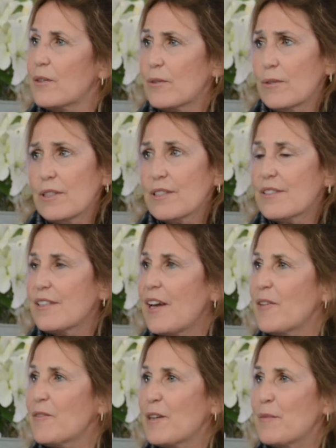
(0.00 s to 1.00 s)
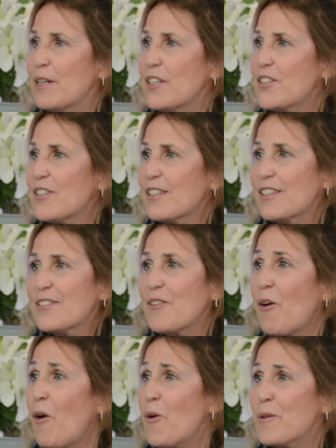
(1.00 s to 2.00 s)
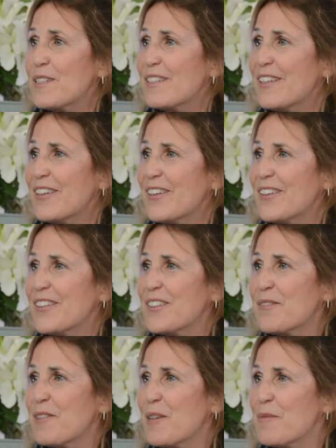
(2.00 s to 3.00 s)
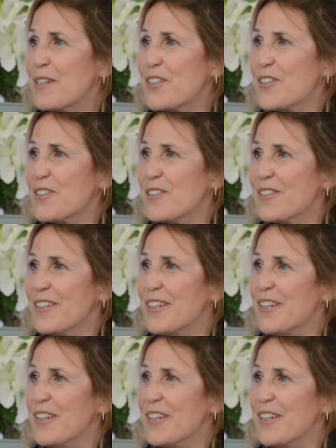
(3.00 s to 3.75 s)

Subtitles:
this sound vibration that's always there, this vibrational